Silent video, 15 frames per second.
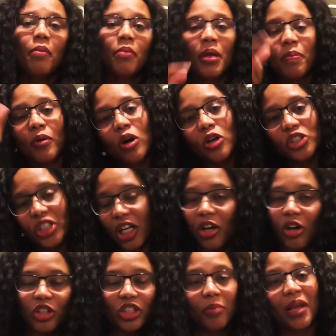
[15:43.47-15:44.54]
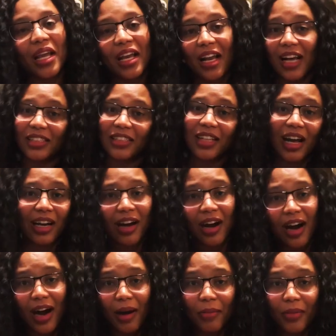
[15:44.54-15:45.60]
People go check out
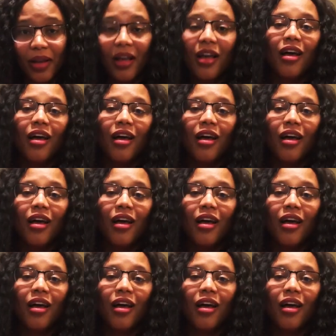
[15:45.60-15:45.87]
Jamaicans.com.